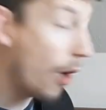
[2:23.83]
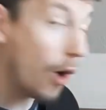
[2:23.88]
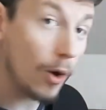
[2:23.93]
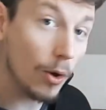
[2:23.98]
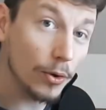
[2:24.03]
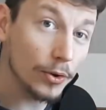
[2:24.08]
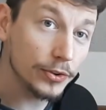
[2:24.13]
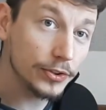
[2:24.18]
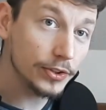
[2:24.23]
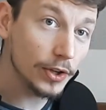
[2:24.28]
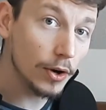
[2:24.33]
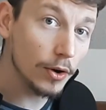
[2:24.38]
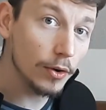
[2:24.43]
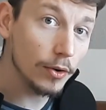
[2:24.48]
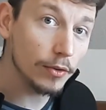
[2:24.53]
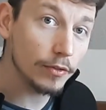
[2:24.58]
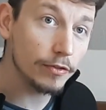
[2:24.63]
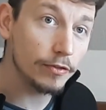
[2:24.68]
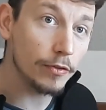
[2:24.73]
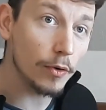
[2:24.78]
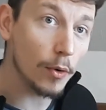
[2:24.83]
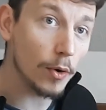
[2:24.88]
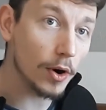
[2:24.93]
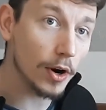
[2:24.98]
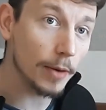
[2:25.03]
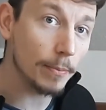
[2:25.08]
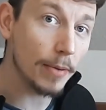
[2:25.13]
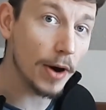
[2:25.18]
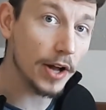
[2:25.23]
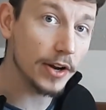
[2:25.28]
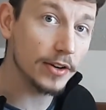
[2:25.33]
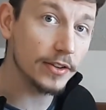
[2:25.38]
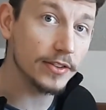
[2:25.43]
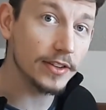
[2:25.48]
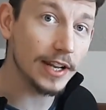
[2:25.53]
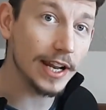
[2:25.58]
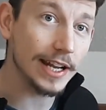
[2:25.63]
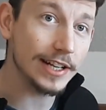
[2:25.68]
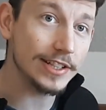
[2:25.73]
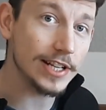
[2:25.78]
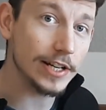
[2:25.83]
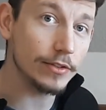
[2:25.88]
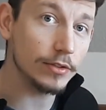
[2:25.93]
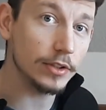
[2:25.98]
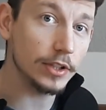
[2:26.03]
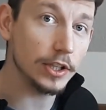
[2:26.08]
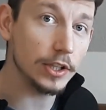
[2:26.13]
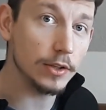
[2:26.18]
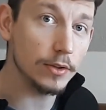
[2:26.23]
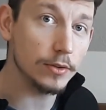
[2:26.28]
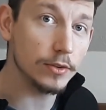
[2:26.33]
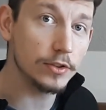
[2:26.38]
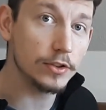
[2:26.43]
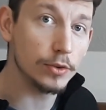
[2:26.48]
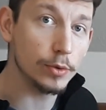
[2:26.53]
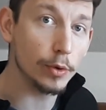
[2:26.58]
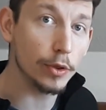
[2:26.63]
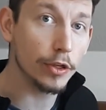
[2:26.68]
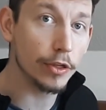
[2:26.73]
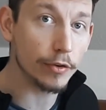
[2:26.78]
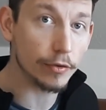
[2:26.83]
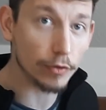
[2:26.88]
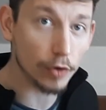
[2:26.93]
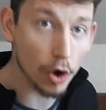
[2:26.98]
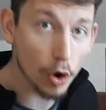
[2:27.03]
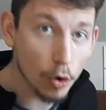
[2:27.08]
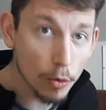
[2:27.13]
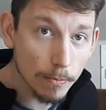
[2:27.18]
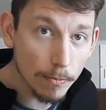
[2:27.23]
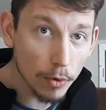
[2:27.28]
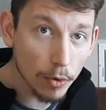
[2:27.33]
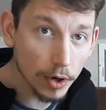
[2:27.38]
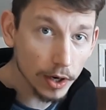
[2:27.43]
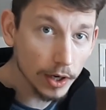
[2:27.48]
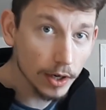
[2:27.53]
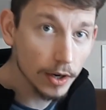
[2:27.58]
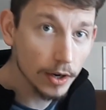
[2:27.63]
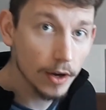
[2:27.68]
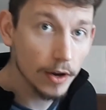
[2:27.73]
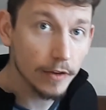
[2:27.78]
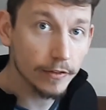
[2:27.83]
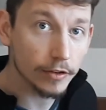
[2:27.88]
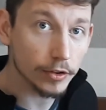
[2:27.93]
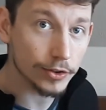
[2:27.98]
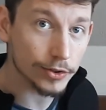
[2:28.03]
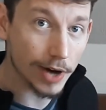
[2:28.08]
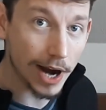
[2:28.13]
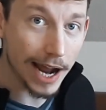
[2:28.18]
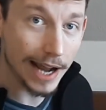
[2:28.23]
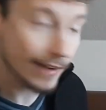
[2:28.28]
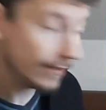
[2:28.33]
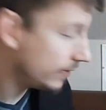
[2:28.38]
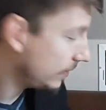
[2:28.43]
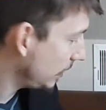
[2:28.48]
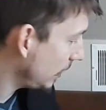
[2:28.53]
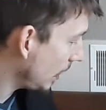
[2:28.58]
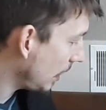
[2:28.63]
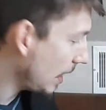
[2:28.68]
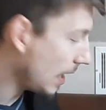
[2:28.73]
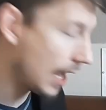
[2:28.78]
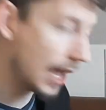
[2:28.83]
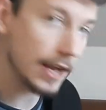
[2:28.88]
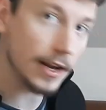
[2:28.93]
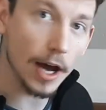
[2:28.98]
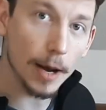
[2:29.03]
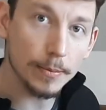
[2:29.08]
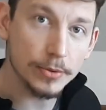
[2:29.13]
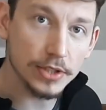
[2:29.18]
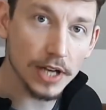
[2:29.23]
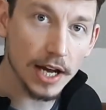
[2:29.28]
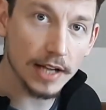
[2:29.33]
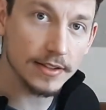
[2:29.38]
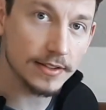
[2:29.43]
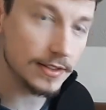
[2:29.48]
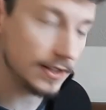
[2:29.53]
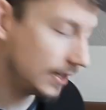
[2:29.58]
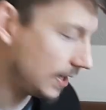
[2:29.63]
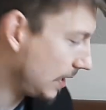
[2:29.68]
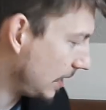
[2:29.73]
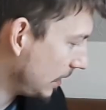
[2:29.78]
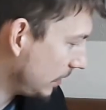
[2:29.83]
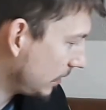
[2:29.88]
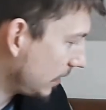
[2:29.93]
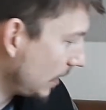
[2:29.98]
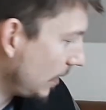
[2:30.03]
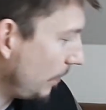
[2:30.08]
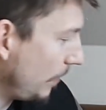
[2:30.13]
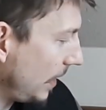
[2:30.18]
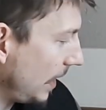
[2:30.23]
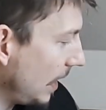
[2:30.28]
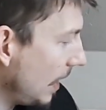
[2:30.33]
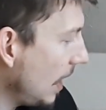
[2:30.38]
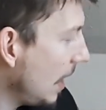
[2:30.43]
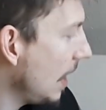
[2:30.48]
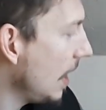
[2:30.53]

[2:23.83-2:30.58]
Also, for putters that I generally use to throw more, for drives and upshots, is going to be